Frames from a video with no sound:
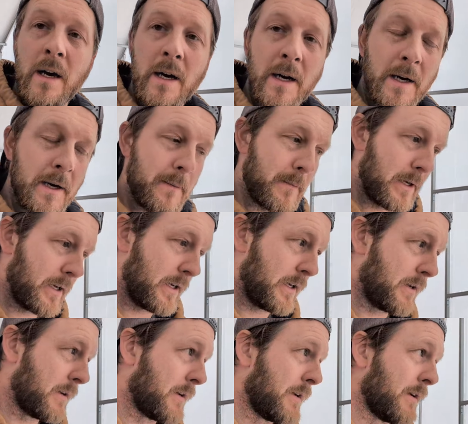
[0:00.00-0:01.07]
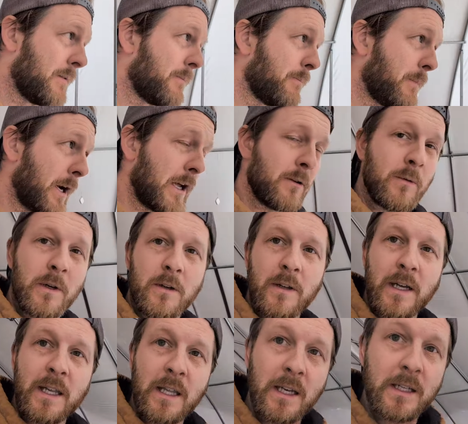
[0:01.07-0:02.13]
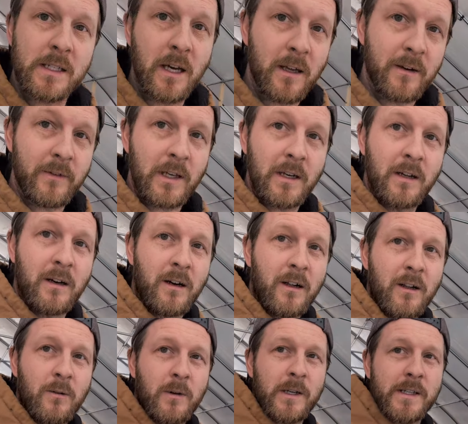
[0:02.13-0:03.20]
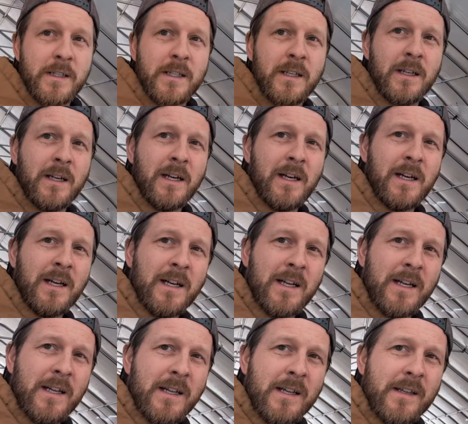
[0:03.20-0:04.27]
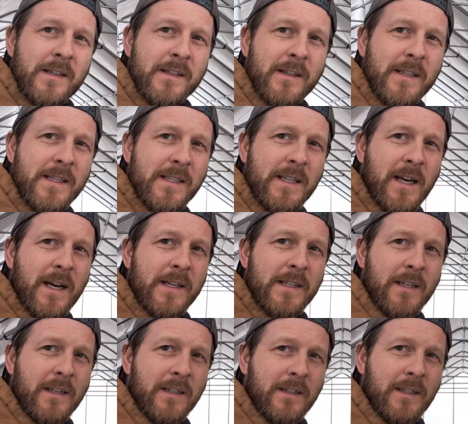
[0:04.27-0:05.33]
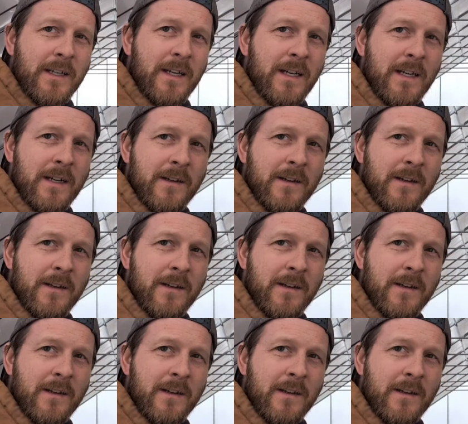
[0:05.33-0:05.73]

But we don't like getting a ton of it all at once. So this is the high tunnel.